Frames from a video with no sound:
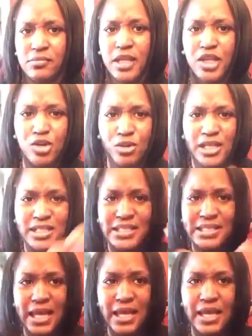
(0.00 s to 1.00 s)
Like, you can
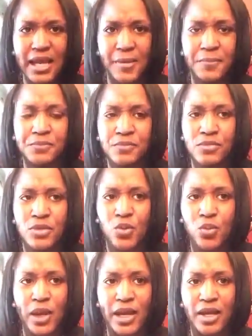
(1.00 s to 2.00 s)
set it up
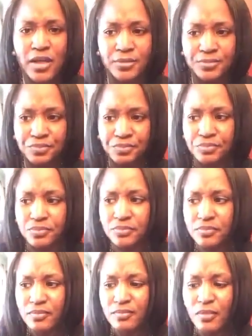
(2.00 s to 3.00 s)
where
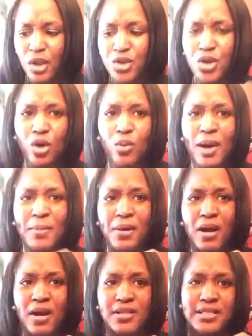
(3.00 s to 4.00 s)
your
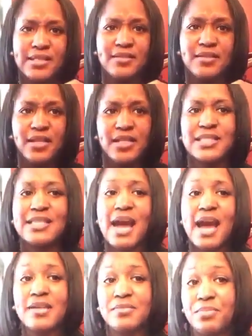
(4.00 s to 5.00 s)
webinar does
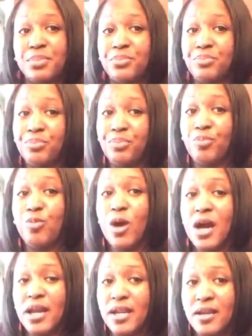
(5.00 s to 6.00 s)
not
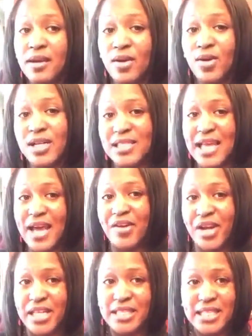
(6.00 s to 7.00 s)
run on a
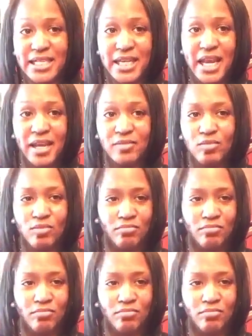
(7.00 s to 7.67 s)
Saturday and Sunday.